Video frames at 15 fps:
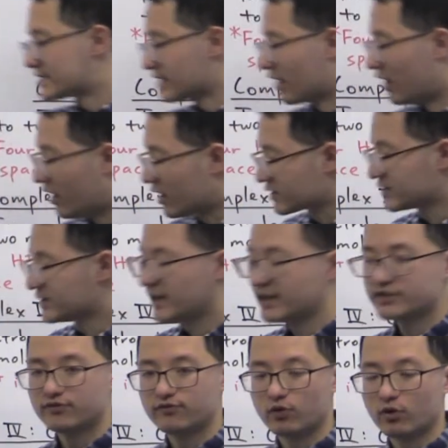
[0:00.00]
is the
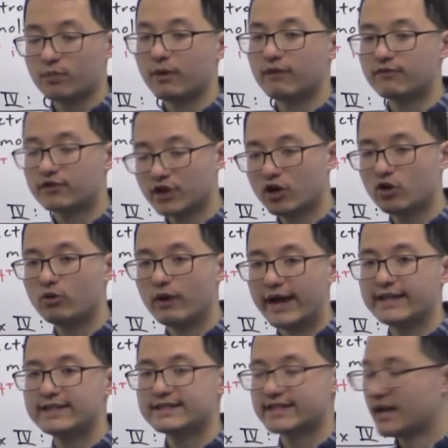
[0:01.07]
oxidized form of
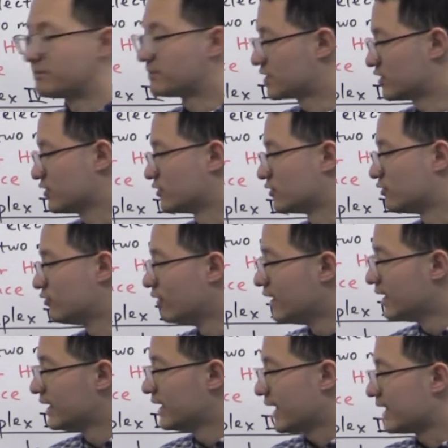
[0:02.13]
coenzyme Q
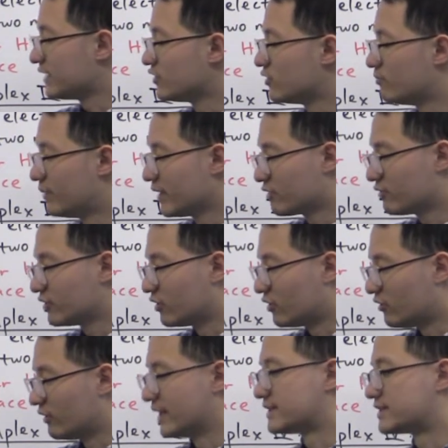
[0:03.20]
and
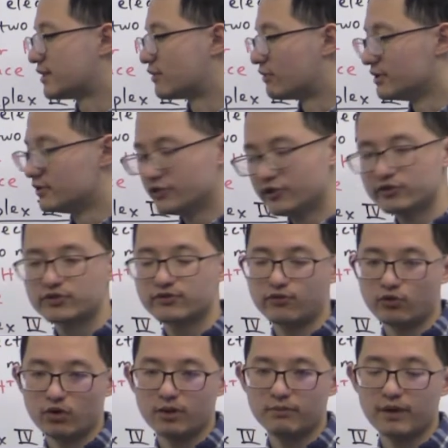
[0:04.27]
ubiquinol is the reduced
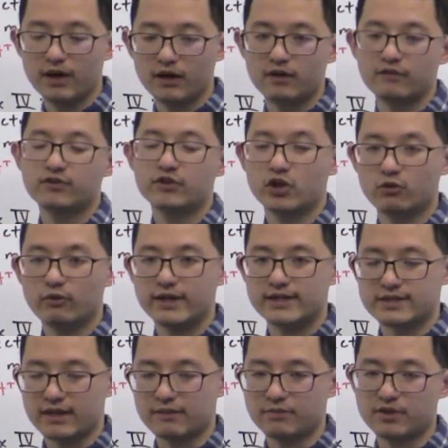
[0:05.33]
form of
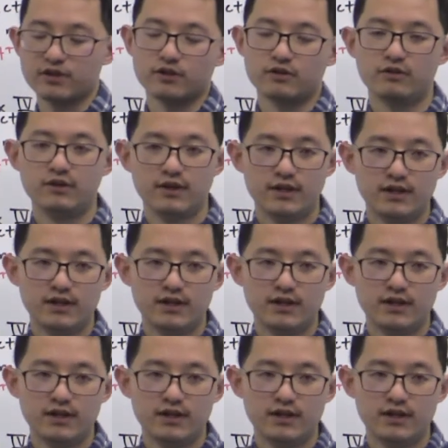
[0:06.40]
coenzyme Q.